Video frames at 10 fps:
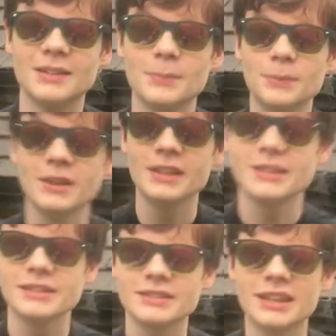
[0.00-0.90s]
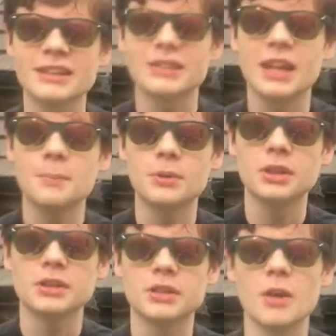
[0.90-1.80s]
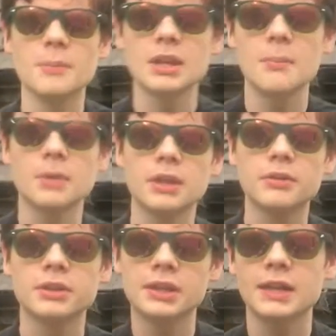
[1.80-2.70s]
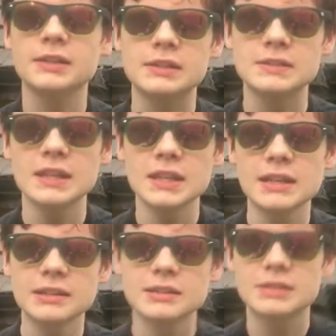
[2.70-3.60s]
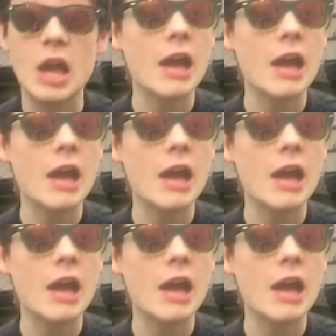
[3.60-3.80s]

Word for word: please hit the like button, comment down below you'd like to see it.